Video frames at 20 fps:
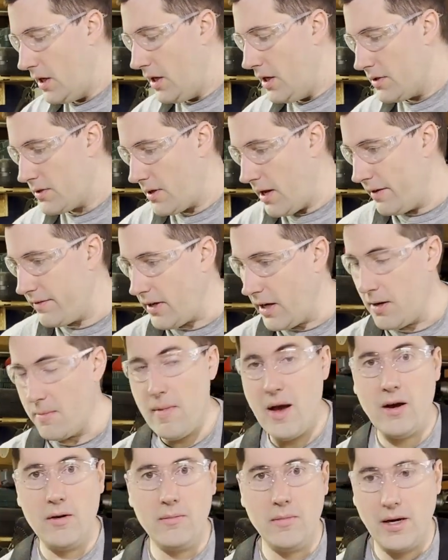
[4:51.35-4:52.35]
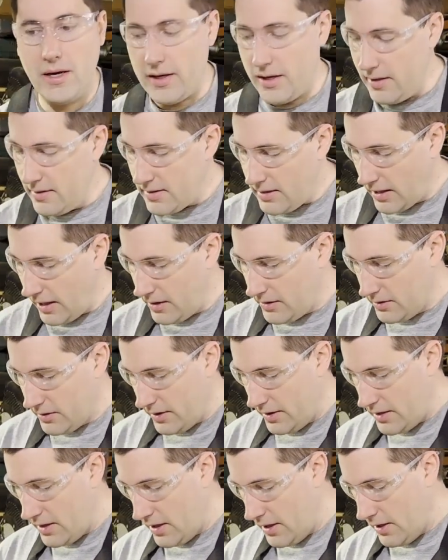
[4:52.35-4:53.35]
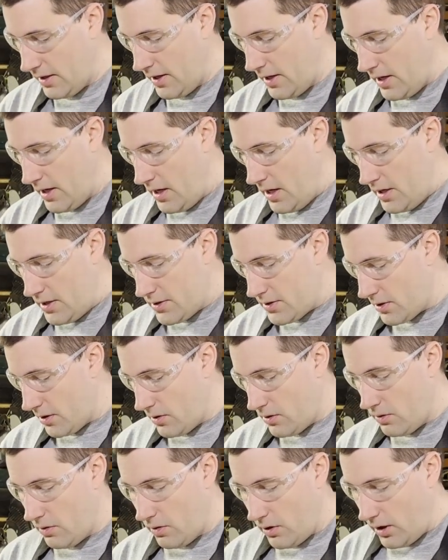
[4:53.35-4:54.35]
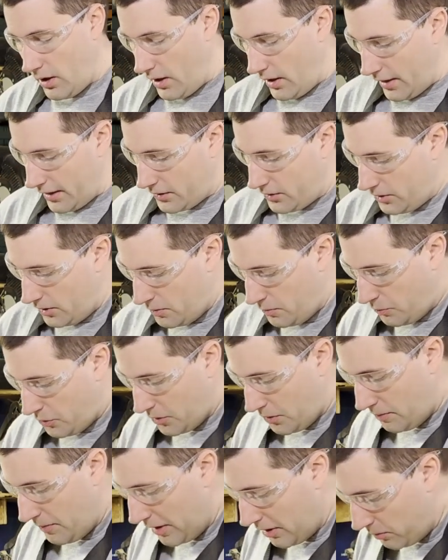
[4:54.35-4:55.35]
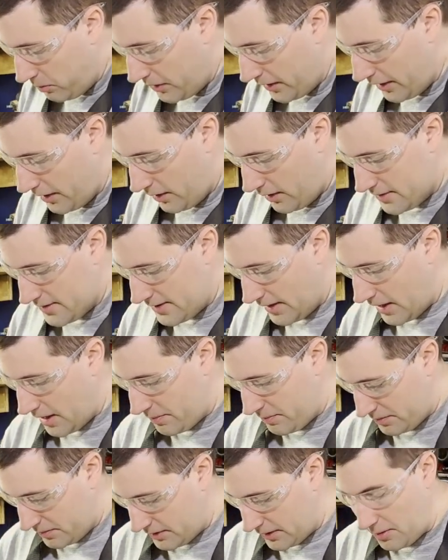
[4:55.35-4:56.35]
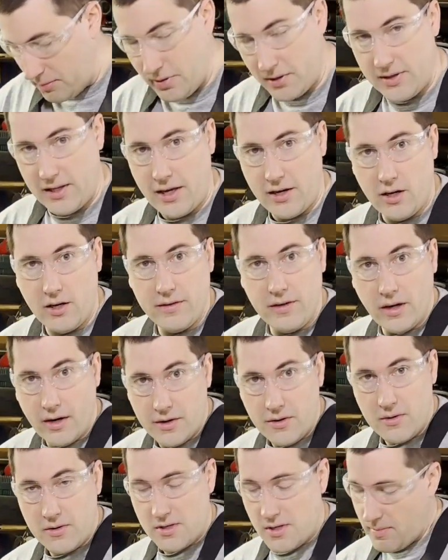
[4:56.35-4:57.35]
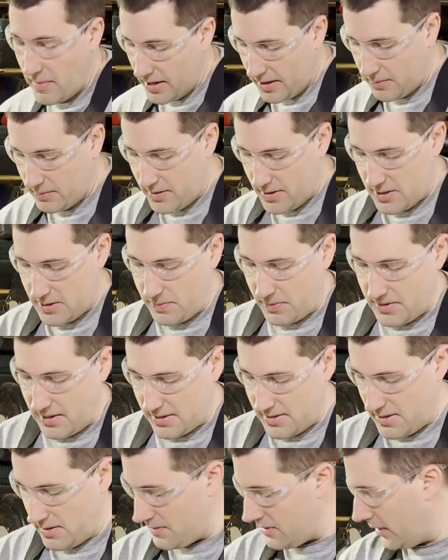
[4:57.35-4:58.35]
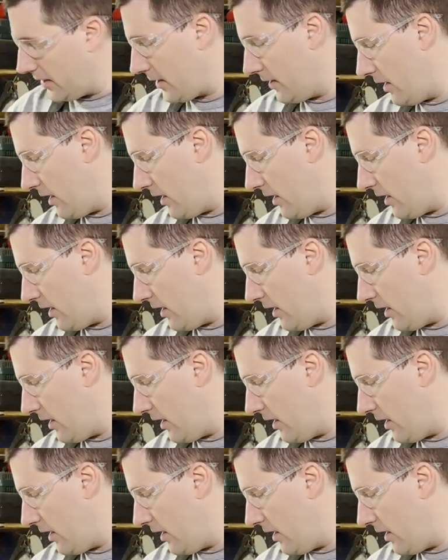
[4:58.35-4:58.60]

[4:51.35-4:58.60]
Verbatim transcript: So now I've got to mount my indicator in here. So I could put a metal plate on top, then put that on there and use the mag base, but that seems like a